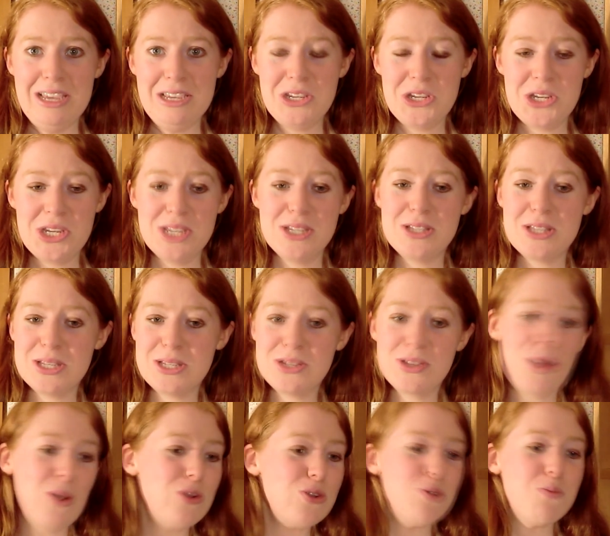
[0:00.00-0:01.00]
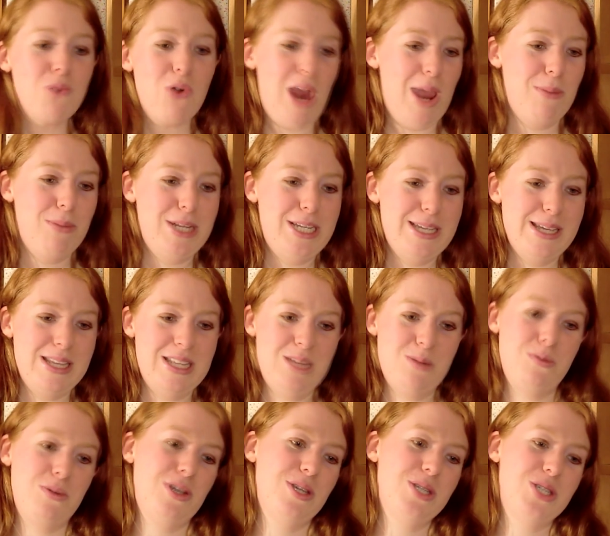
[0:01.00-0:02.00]
She's this total
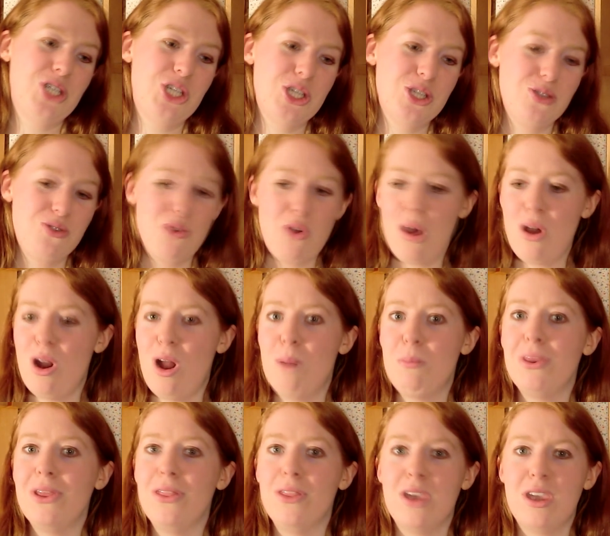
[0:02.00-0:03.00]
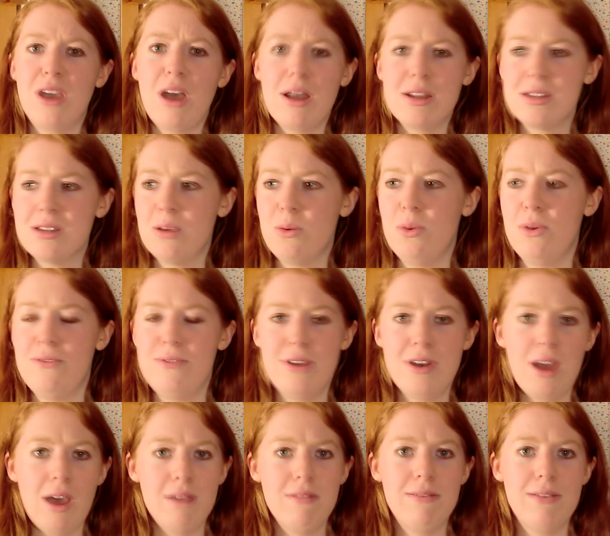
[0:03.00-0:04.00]
pragmatist because she's grown up in the gutter with
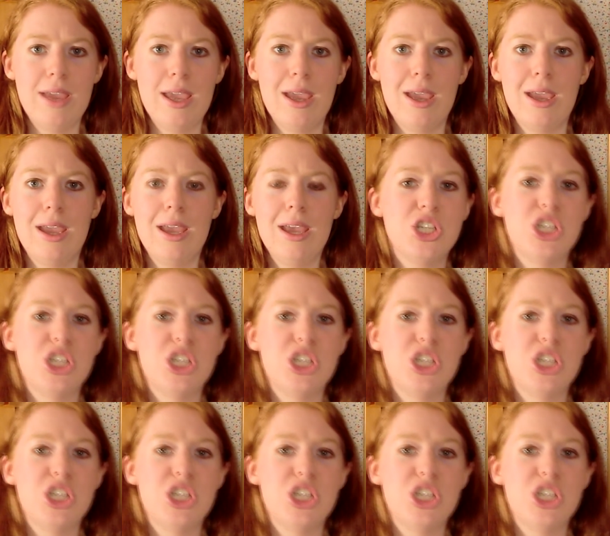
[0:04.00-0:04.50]
nothing.